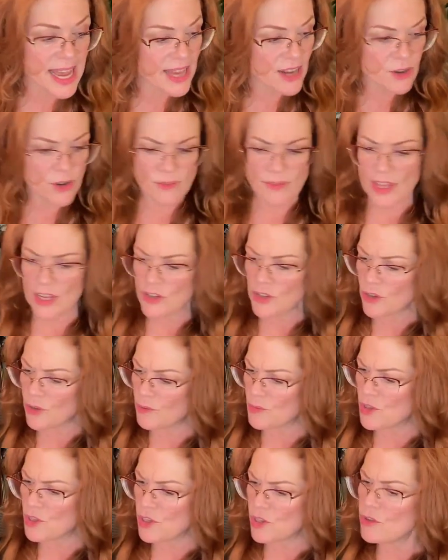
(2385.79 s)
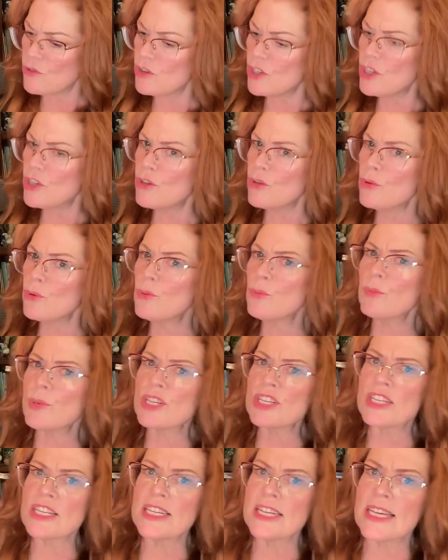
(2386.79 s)
I don't know if that term's new to you, but
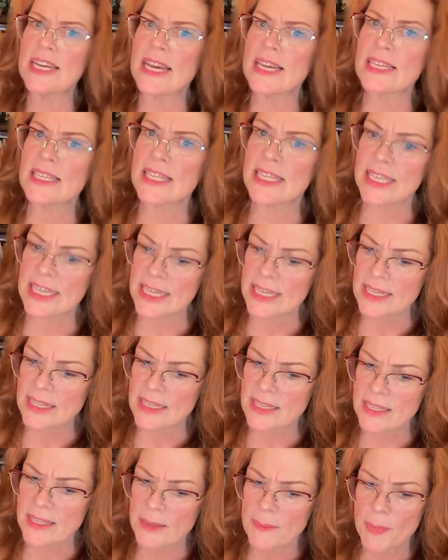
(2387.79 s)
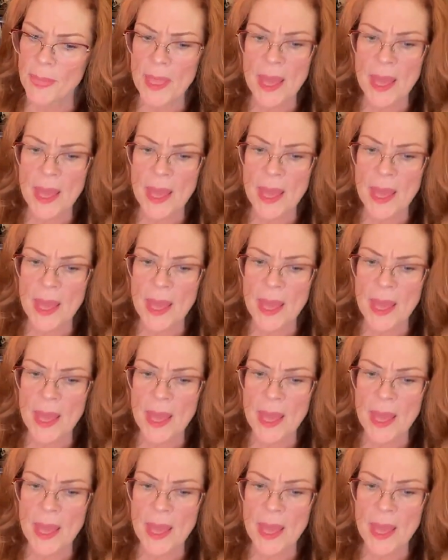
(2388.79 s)
just in case it is,